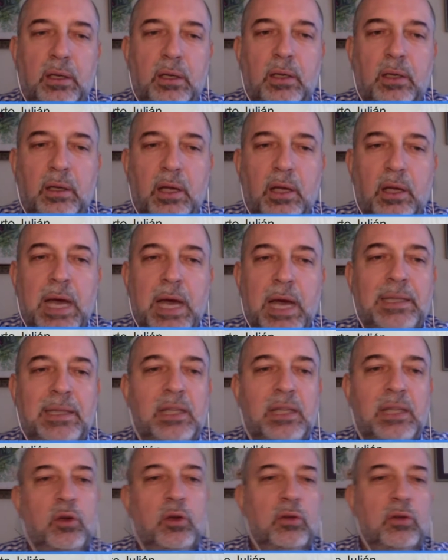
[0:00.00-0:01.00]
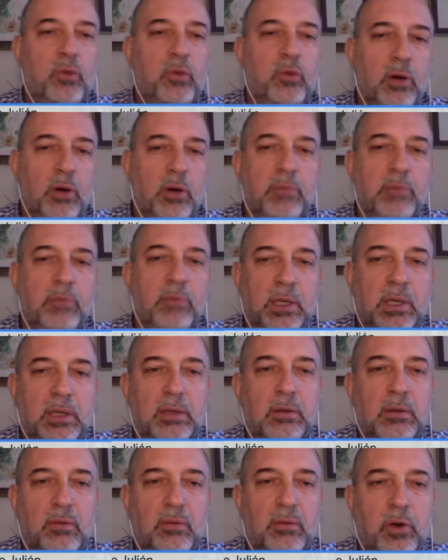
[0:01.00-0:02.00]
attitude from the
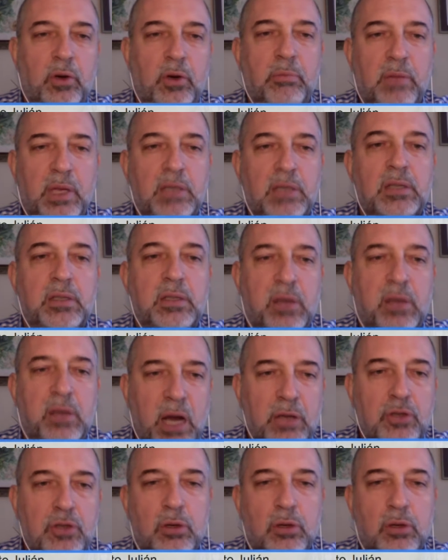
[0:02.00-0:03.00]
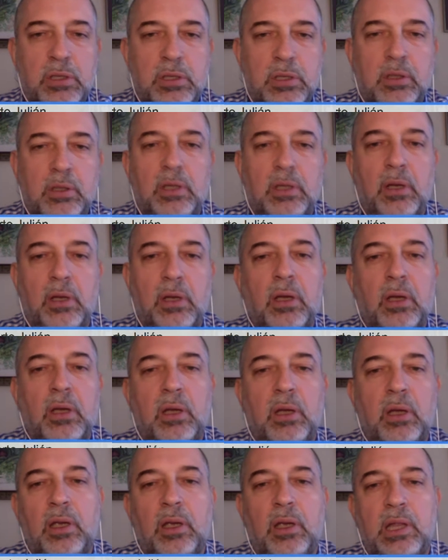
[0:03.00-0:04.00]
instructors in
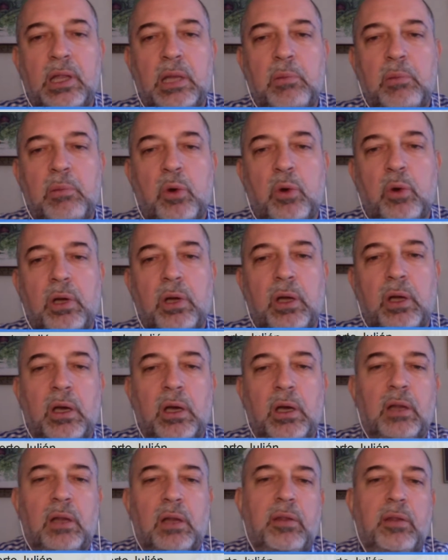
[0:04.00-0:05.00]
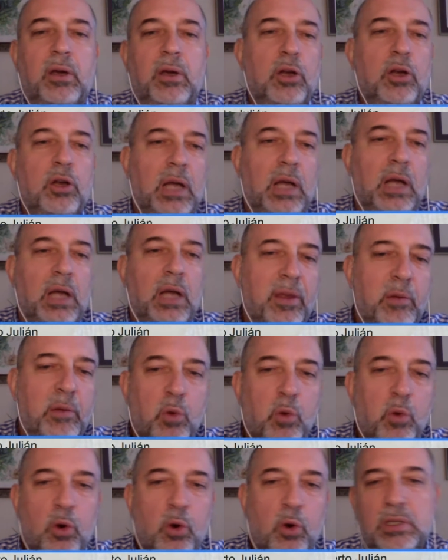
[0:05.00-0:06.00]
the MOOC. All other
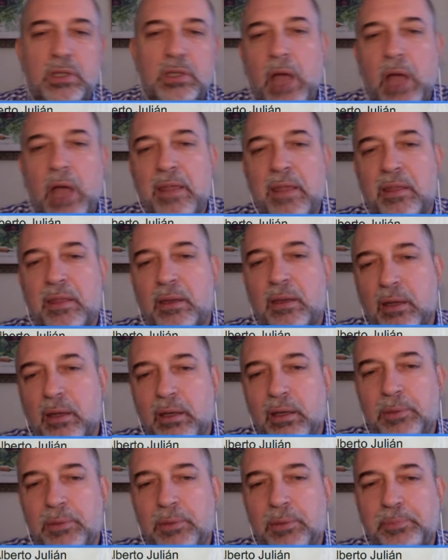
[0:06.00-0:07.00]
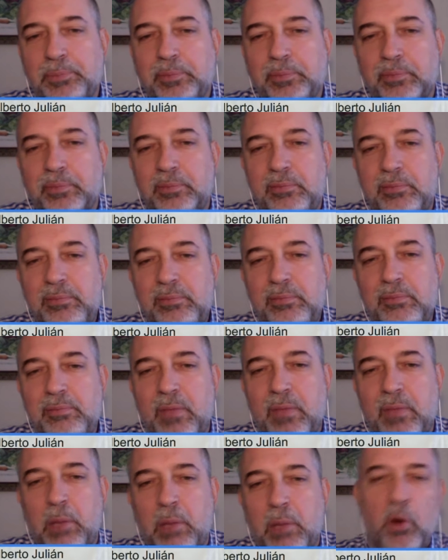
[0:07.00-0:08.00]
MOOCs had a
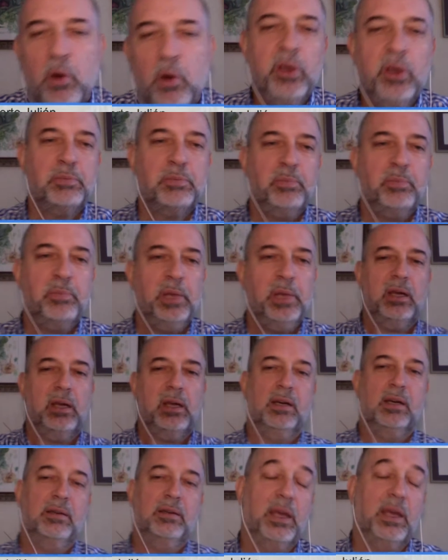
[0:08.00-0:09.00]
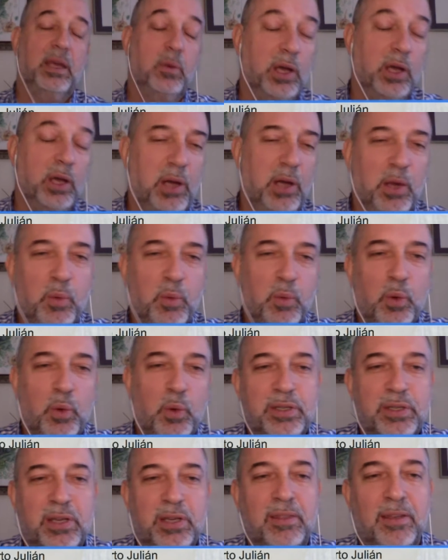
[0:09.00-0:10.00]
boring speaker. I won't say
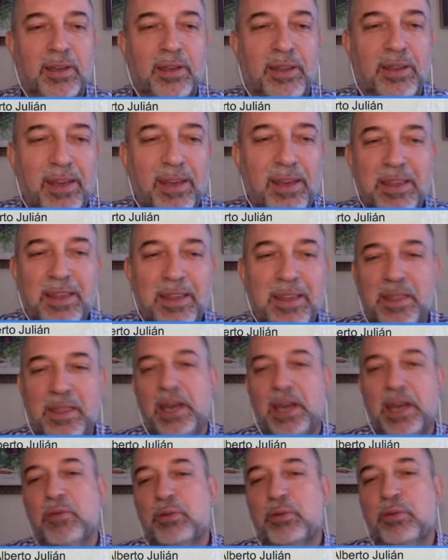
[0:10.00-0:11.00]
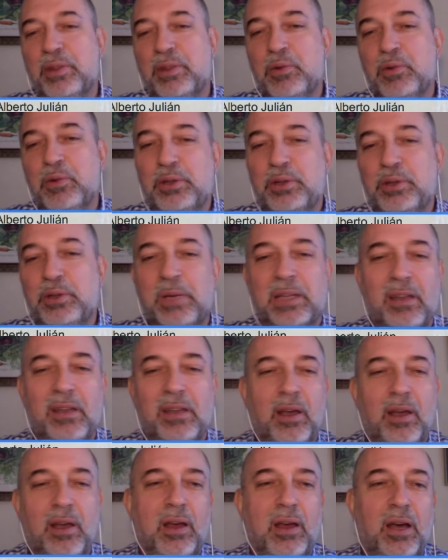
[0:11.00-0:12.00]
the name of the MOOCs, but
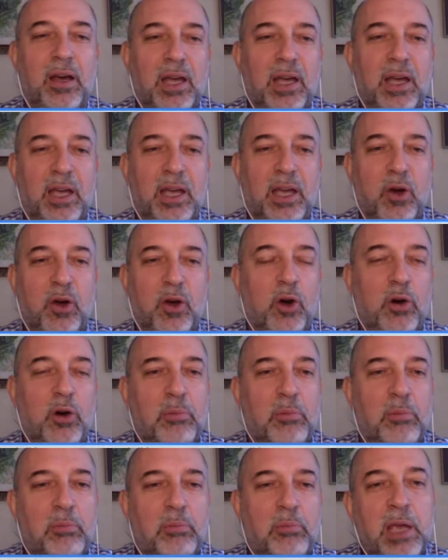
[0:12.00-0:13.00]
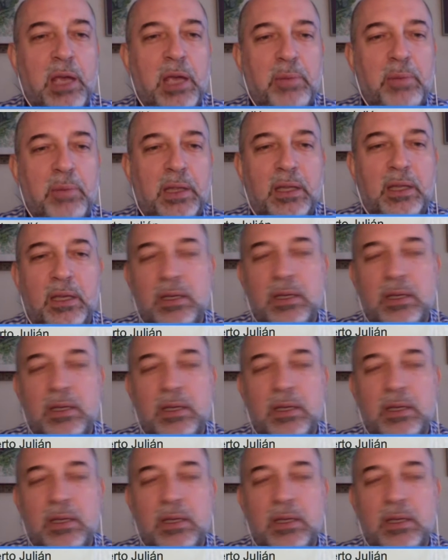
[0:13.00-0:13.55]
or maybe the